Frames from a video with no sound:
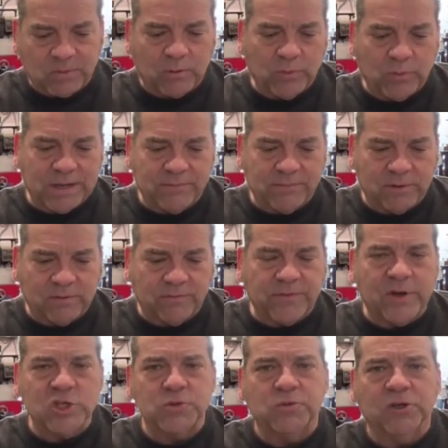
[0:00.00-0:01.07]
We have a
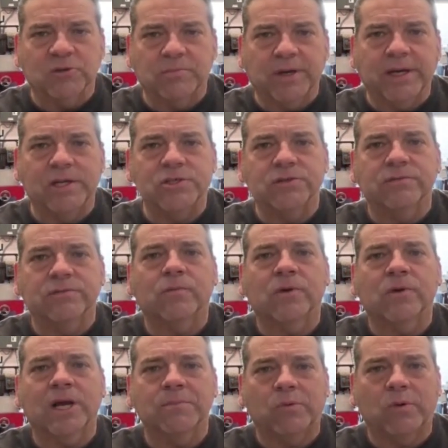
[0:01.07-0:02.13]
Facebook page of
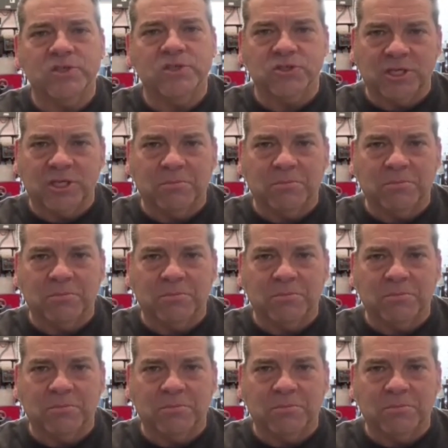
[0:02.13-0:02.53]
Brat Poison